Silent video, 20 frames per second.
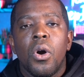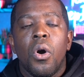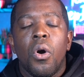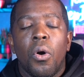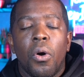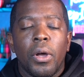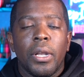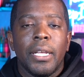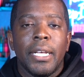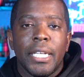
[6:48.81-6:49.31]

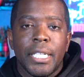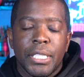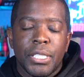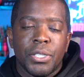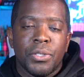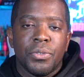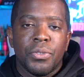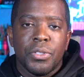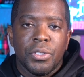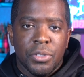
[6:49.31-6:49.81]
on
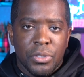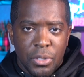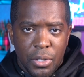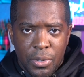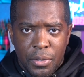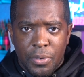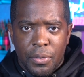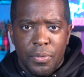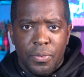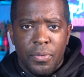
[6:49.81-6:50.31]
injured
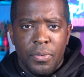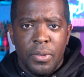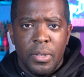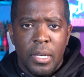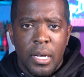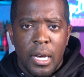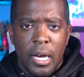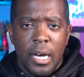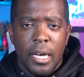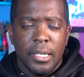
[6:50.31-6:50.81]
reserve.
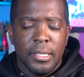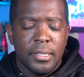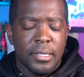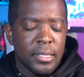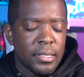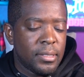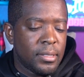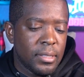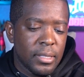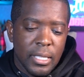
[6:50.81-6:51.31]
Uh,
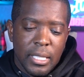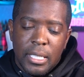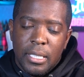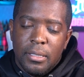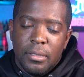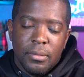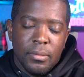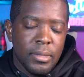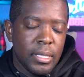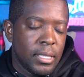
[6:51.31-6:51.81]
since
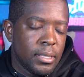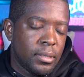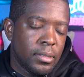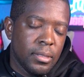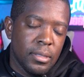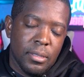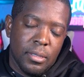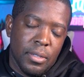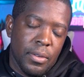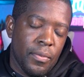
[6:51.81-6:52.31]
again, his,
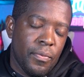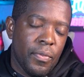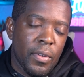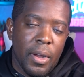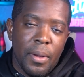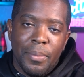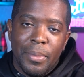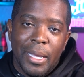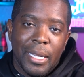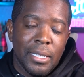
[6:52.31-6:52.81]
it's
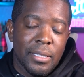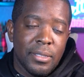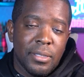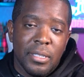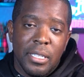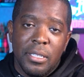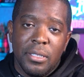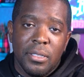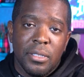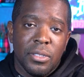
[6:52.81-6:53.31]
confirmed that his
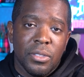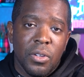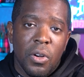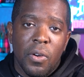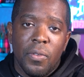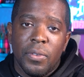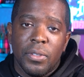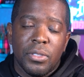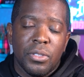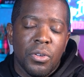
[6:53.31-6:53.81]
season is
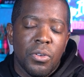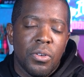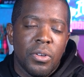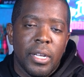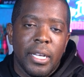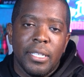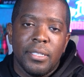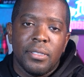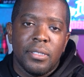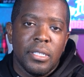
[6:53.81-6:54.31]
over, torn
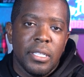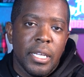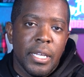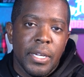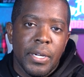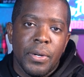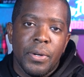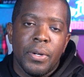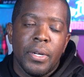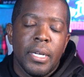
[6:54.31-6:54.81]

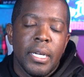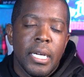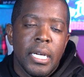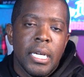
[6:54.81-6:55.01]
ACL.